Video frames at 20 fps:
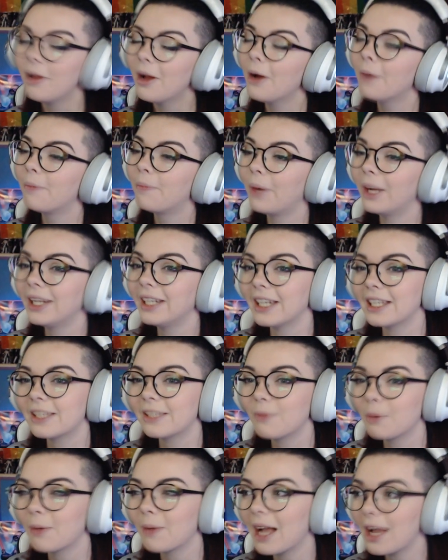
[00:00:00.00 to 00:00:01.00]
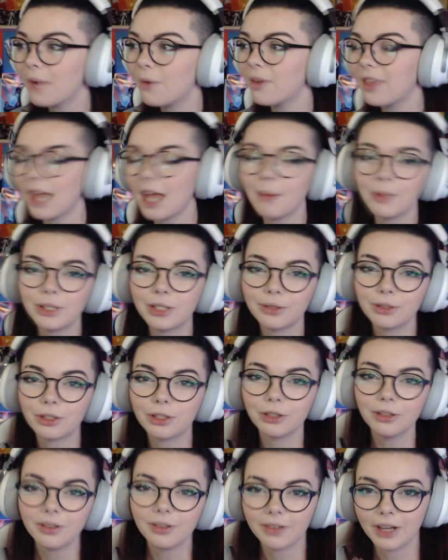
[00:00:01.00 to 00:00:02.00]
But yes, we're back with episode 2
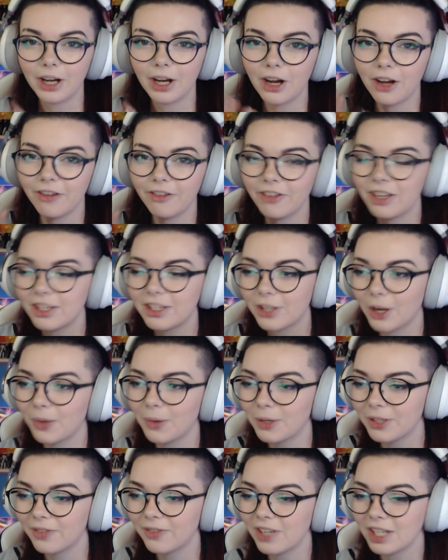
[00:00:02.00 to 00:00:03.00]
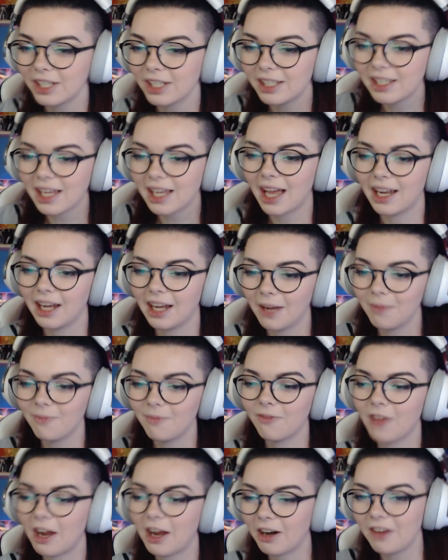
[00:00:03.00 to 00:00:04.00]
of Star Wars Visions, and
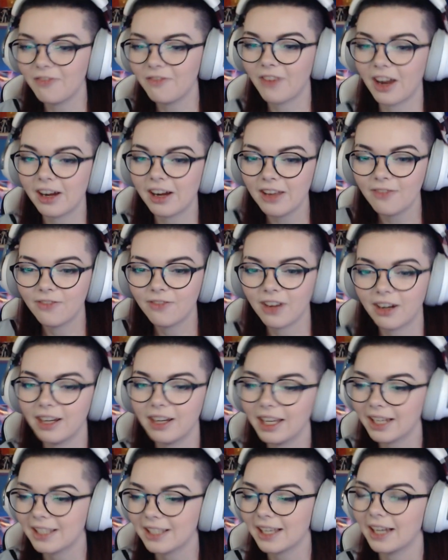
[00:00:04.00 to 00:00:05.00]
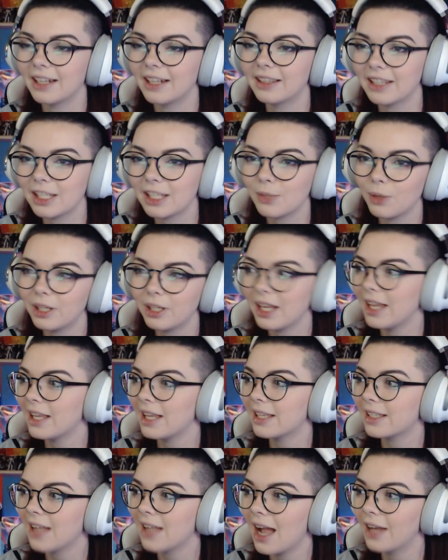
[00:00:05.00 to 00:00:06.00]
I'm very, very, very excited. This one
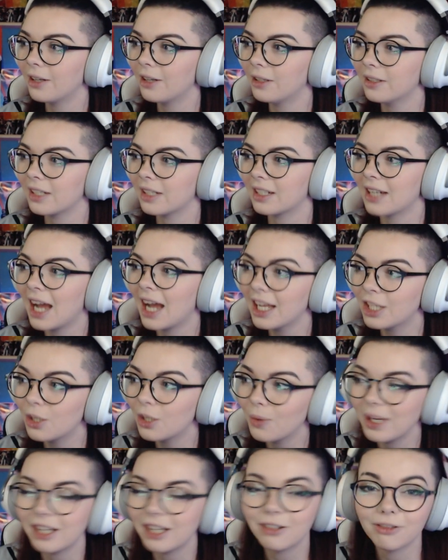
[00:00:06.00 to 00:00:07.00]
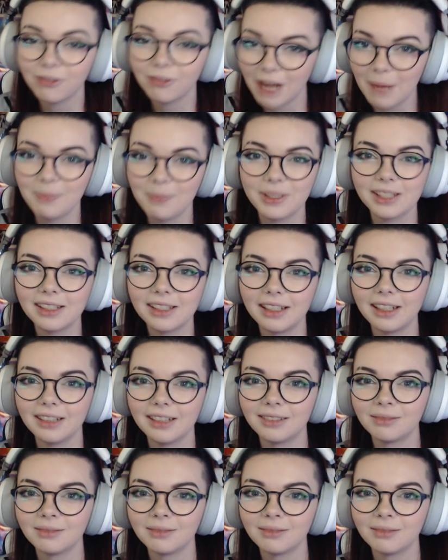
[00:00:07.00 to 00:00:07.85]
is titled Tatooine Rhapsody.